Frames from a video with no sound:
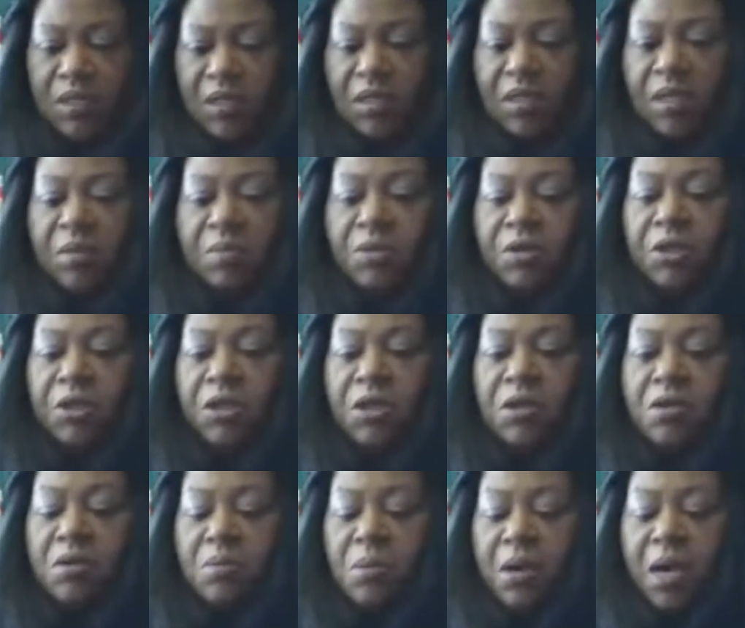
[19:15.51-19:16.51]
And push
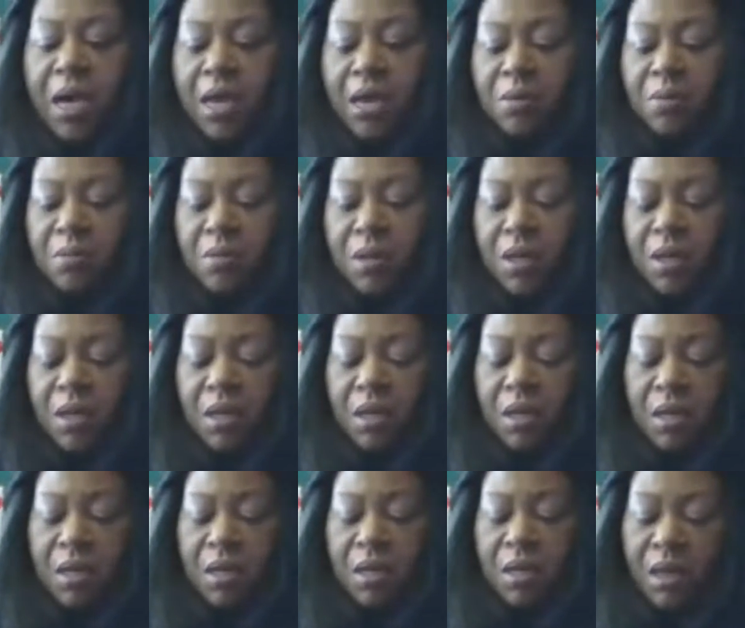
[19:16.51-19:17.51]
on the bottom.
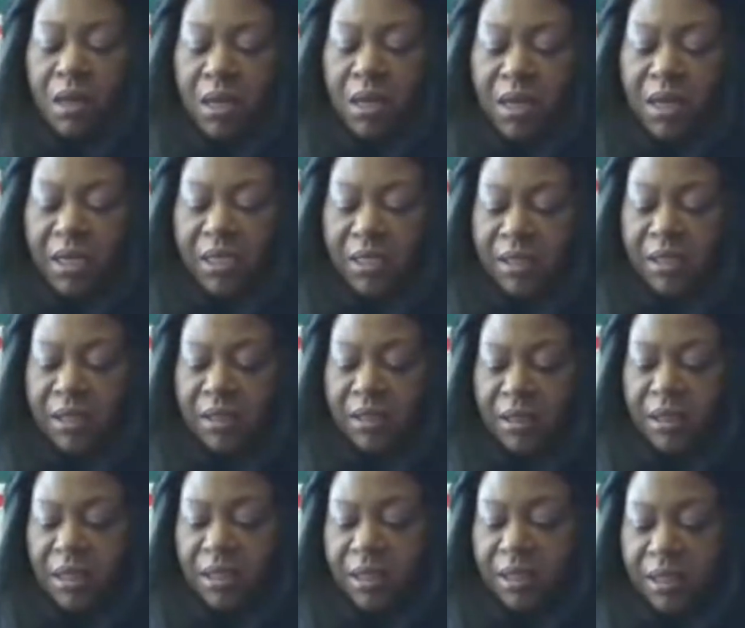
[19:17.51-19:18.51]
And it's
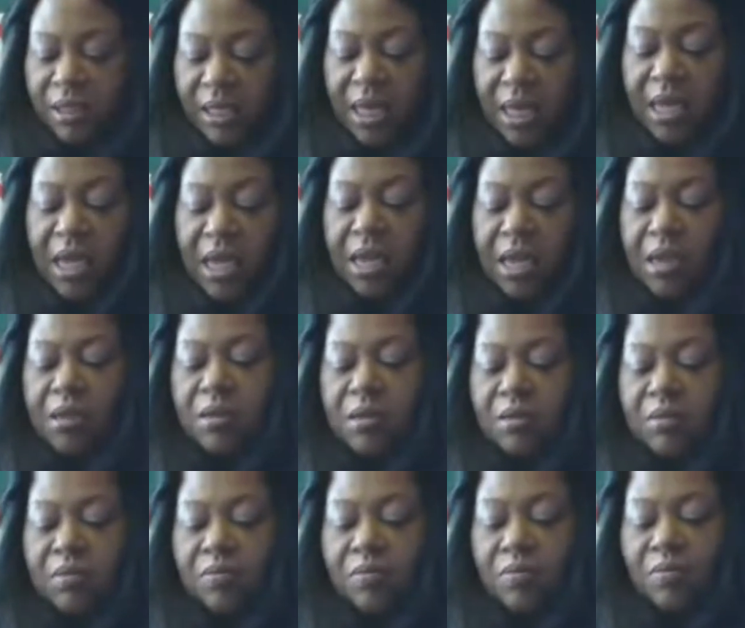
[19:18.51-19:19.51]
sticky.
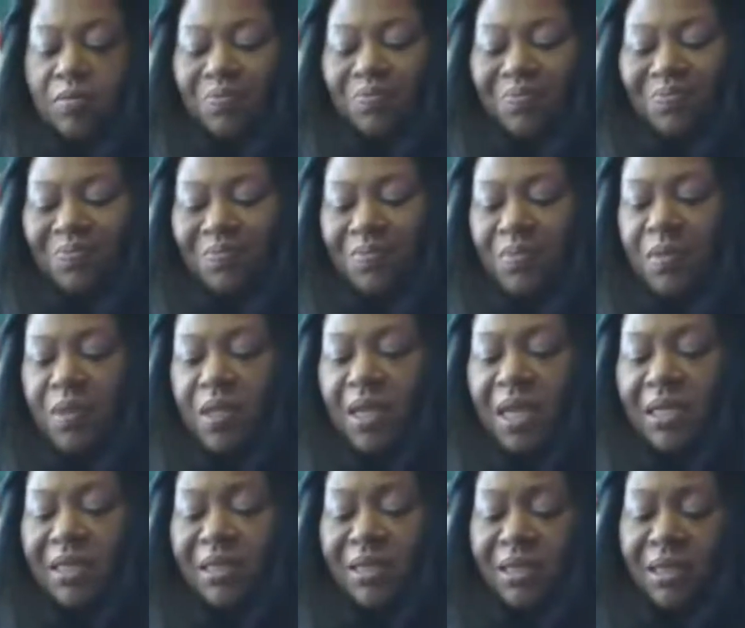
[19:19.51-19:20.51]

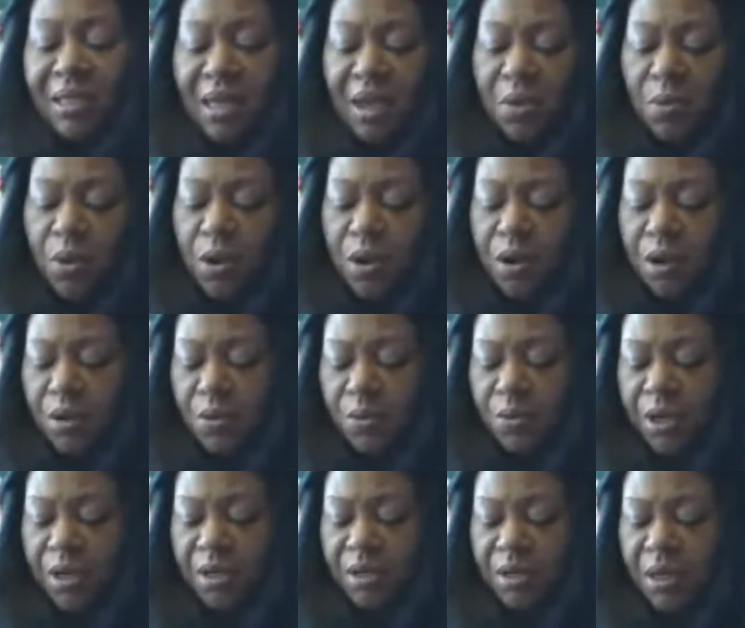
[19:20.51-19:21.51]
That's the thing working
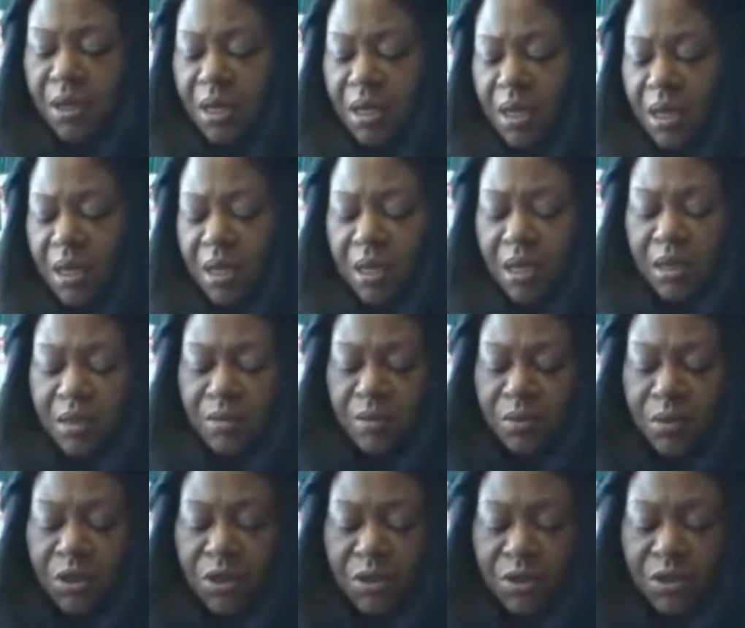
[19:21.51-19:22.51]
with
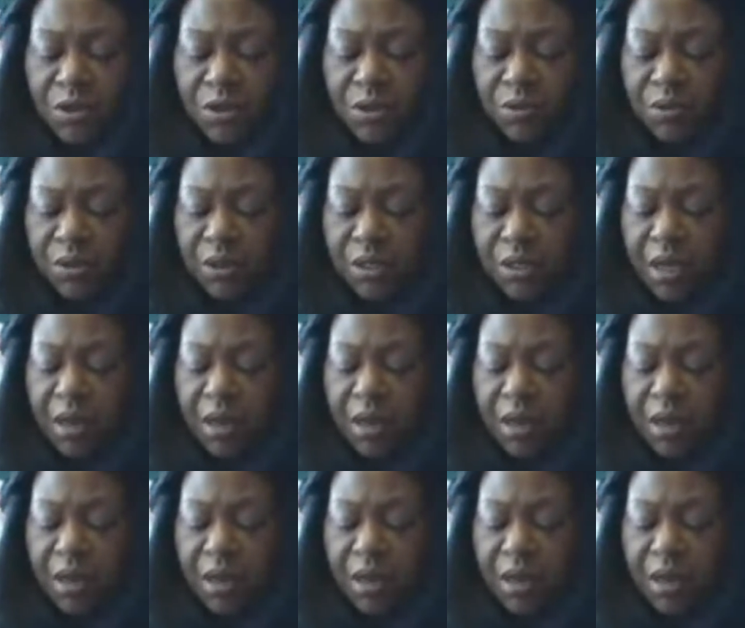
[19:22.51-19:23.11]
when you use